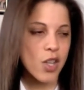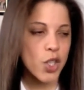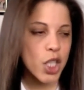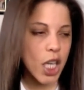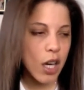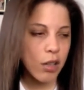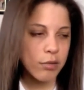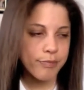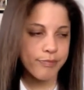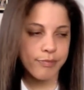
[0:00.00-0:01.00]

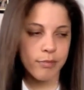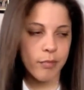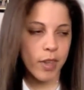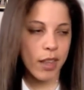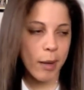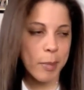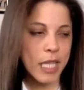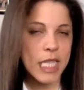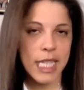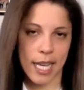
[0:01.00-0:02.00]
So that
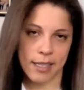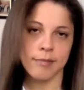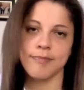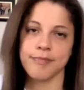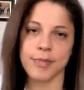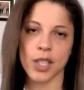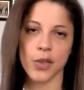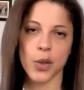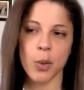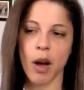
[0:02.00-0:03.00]
being said,
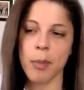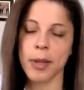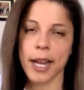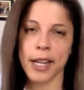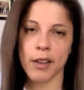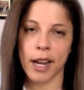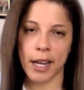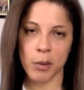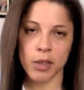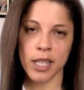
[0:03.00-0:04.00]
if you are planning on
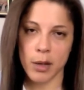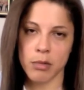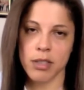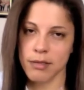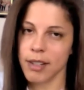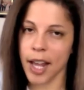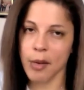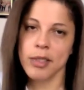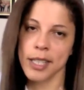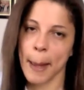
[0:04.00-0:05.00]
getting one, I
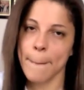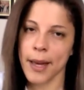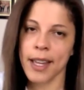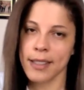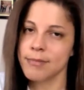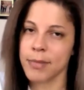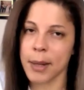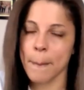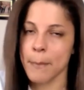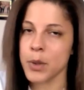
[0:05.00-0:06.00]
would get
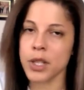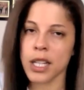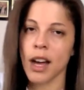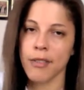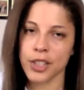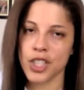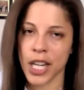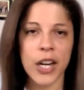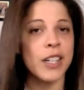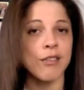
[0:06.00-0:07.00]
my booty off the
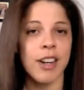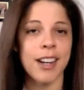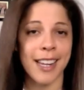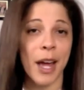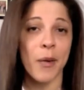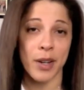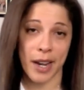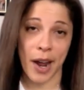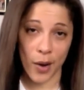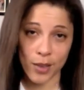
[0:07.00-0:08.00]
chair and run and get one
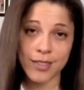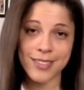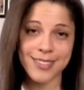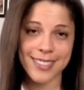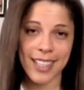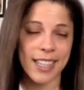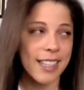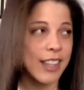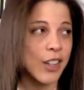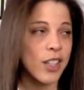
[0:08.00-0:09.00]
now,
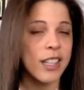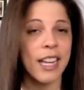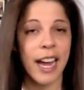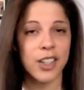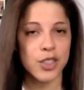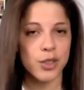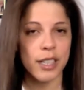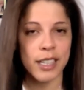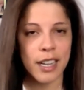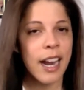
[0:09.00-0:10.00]
either in an
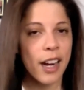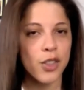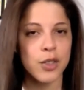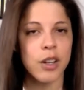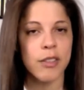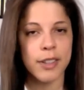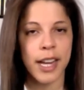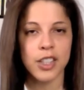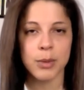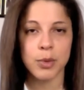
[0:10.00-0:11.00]
actual
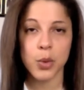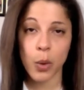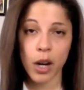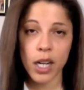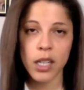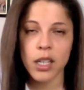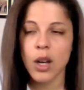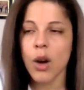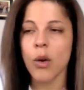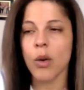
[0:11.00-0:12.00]
flagship store
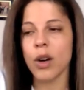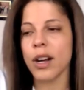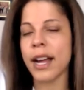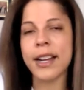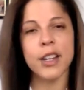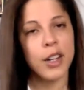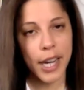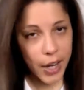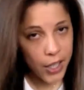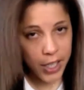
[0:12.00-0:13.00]
or at your
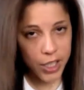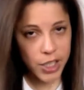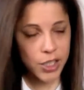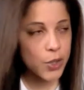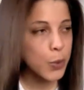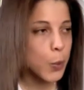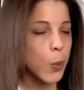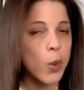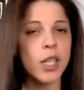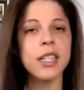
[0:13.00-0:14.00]
carriers,
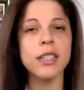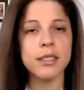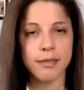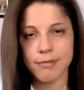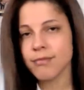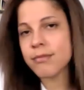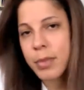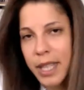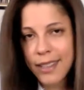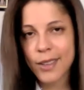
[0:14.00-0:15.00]
or
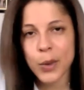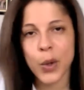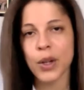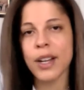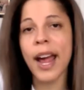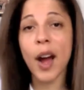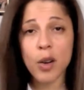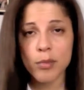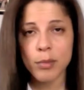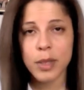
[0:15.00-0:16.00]
place the order
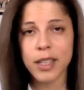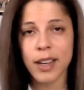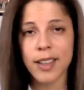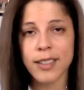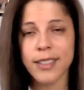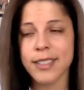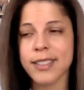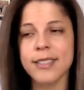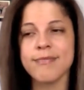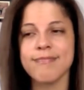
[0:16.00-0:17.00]
now
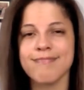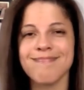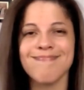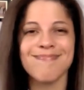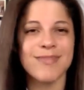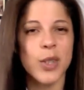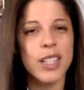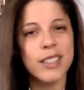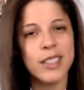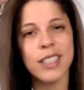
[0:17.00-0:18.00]
because, well,
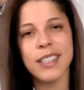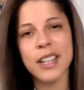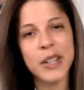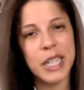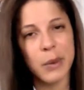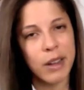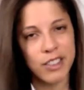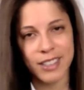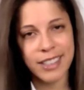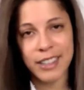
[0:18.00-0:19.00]
it's going to take already a while
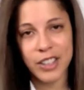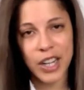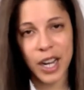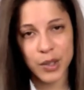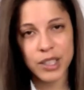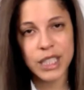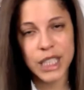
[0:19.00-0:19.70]
just to get to your house.